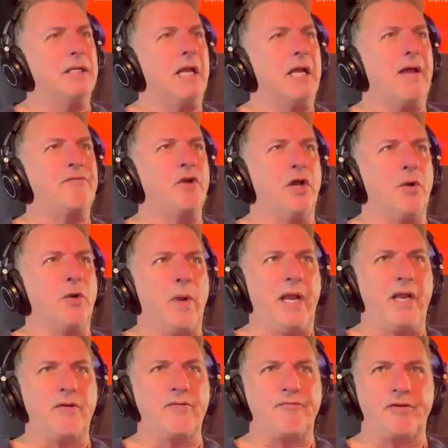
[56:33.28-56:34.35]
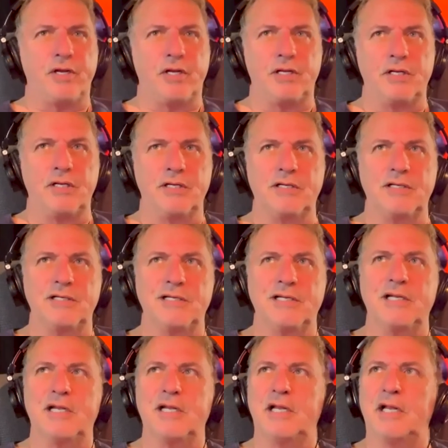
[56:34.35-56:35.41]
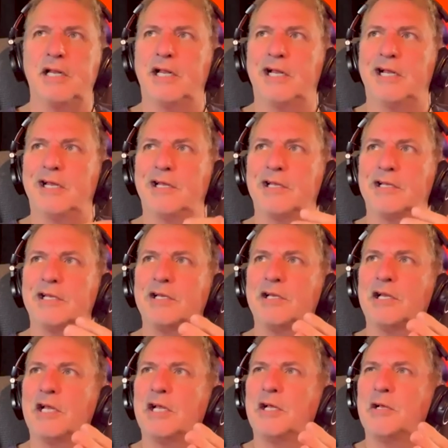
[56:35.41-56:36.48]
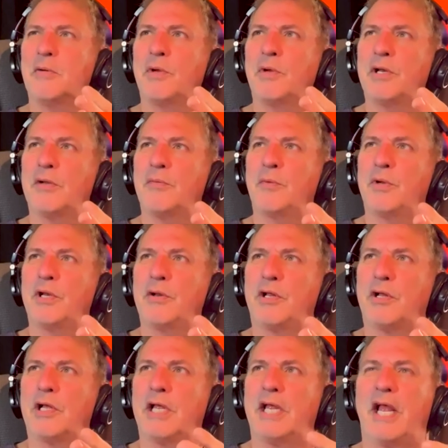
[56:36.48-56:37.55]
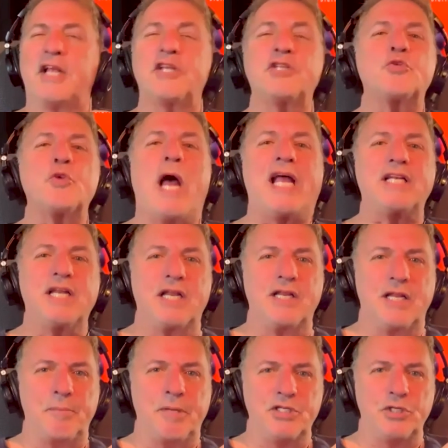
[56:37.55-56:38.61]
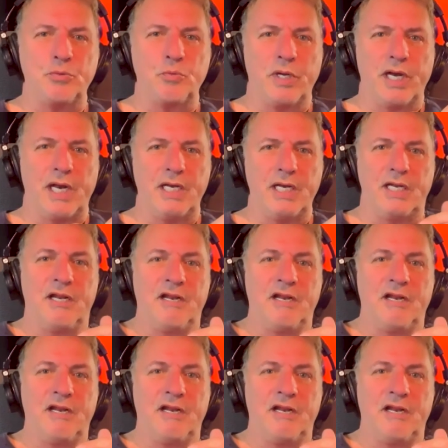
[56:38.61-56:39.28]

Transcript: I, have got a way of uh, uh, what what do you call it? extracting them into what I need.